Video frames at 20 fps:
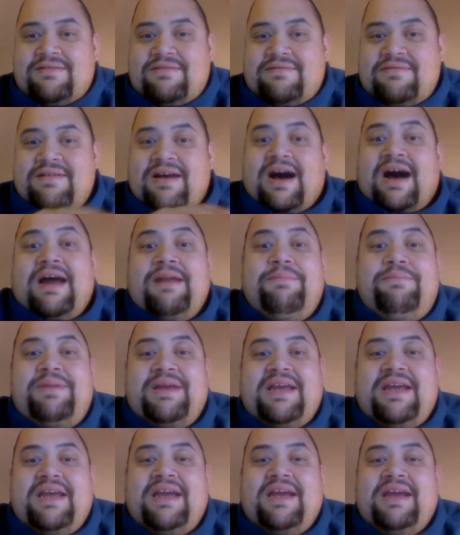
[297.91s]
not
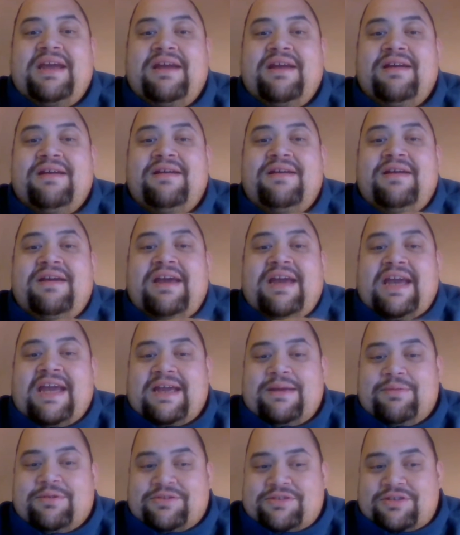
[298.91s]
being
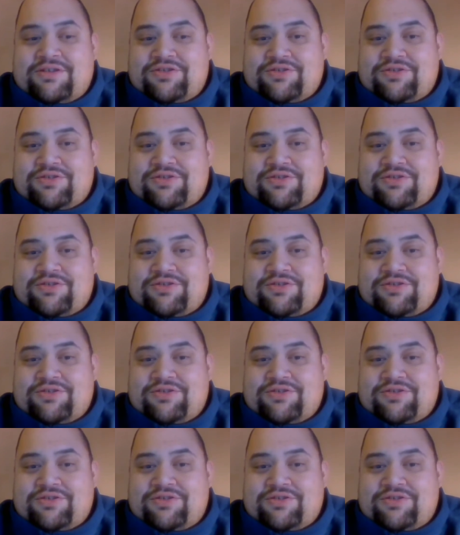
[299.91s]
able